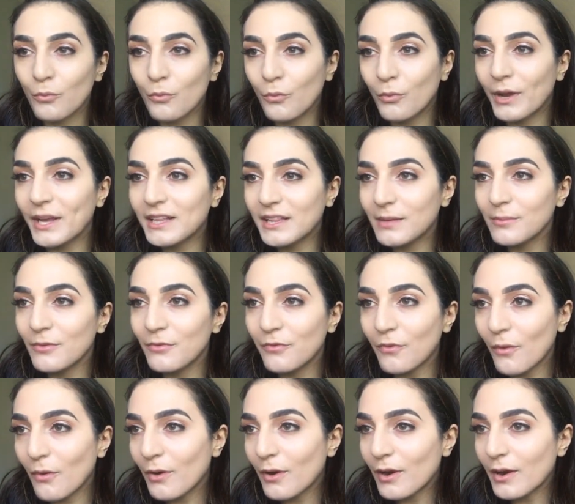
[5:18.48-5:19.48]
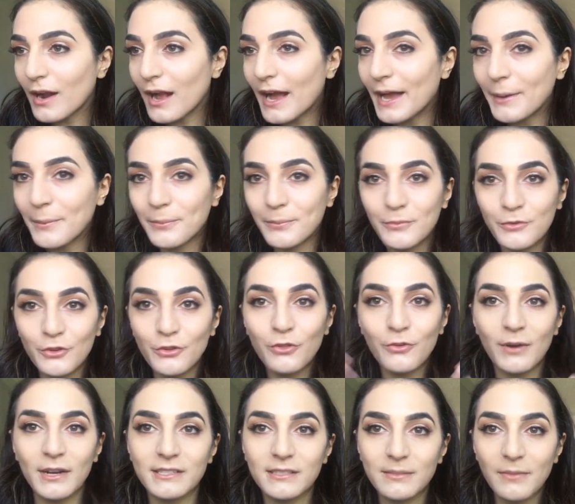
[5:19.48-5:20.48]
Quickly before I do the
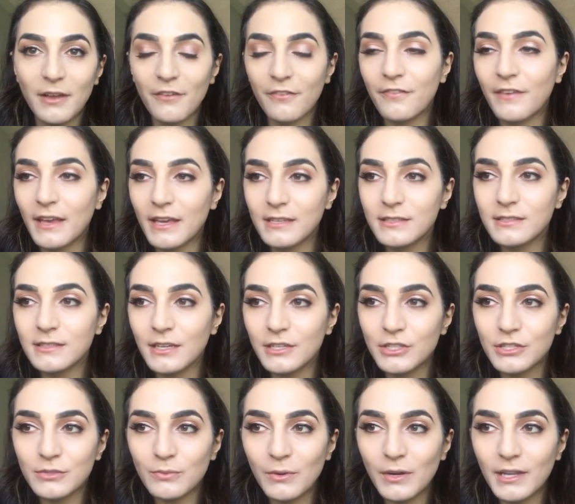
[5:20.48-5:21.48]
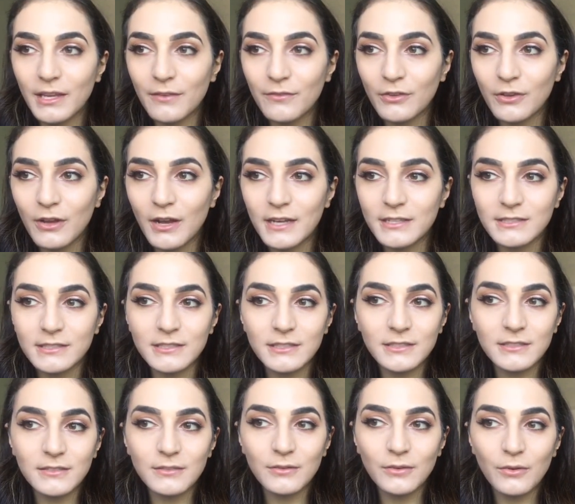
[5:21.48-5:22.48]
rest of my face, I just want to give you guys
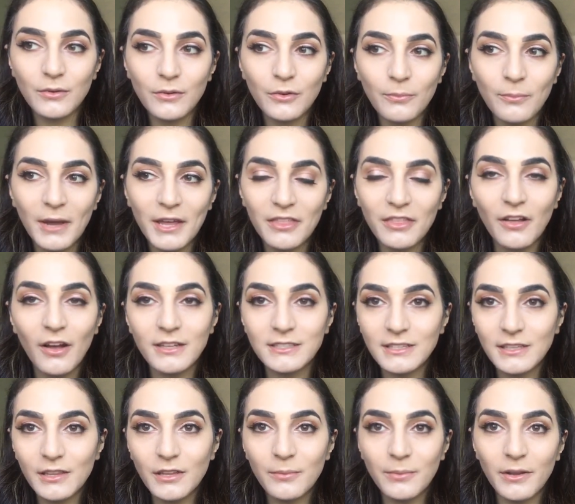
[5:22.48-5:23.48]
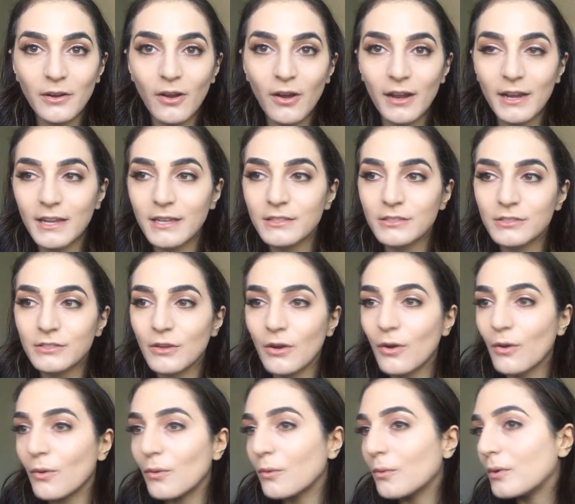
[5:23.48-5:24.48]
my thoughts a little bit on it.
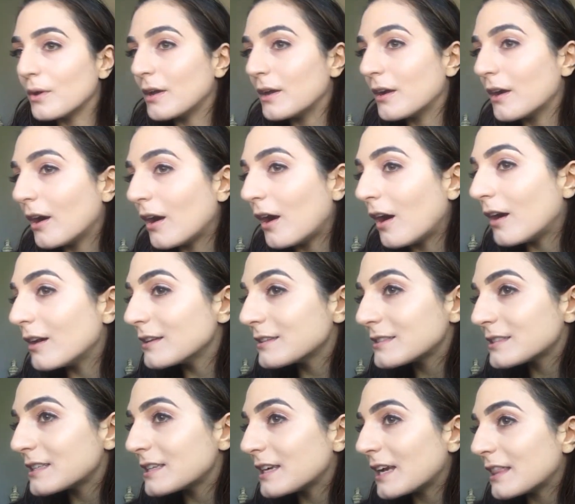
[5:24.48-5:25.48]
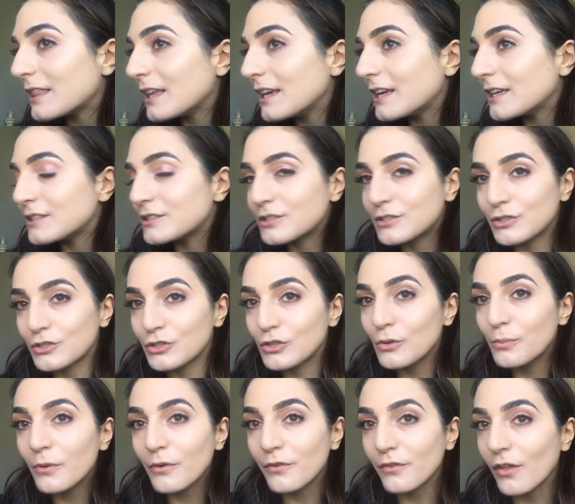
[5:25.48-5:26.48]
So honestly, I think it's
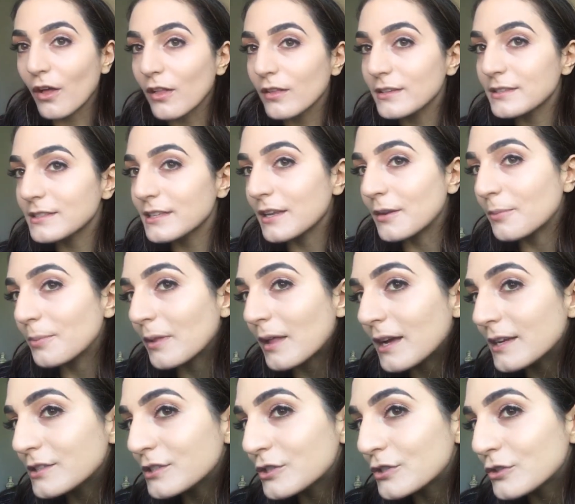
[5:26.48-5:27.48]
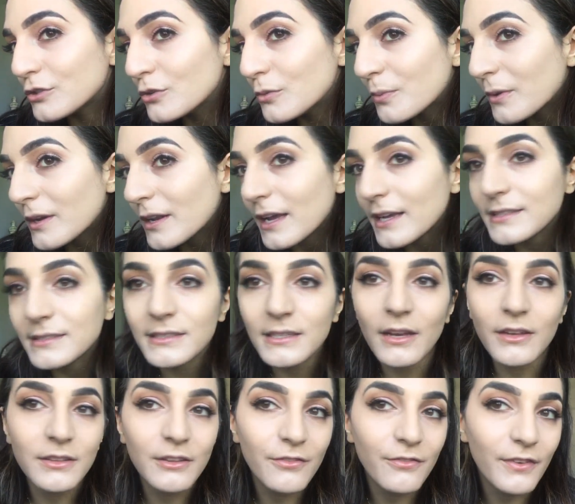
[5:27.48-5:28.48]
super flawless. It applies super nicely
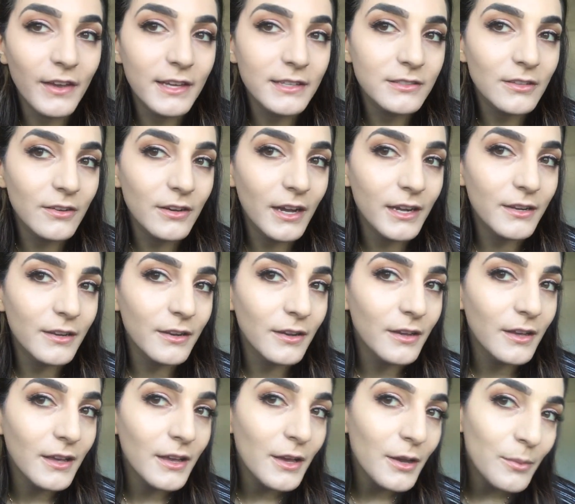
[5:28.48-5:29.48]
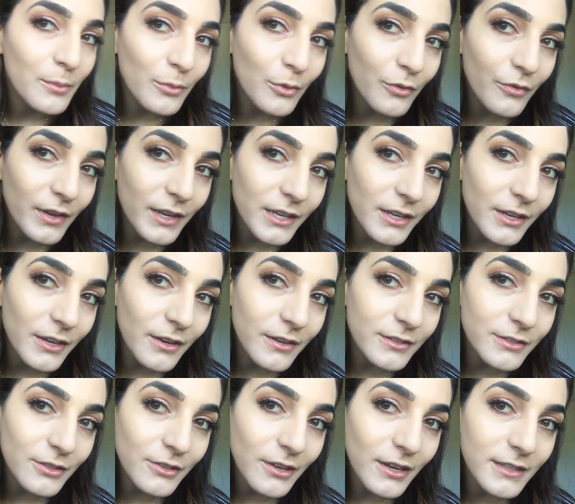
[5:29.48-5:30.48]
on the face. I'll kind of move in here
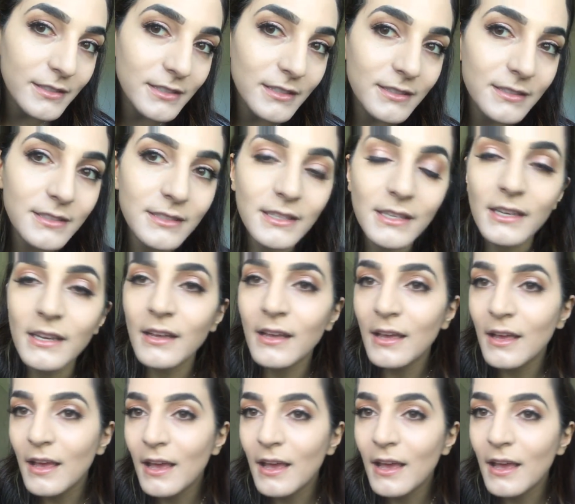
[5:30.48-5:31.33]
so you guys can see.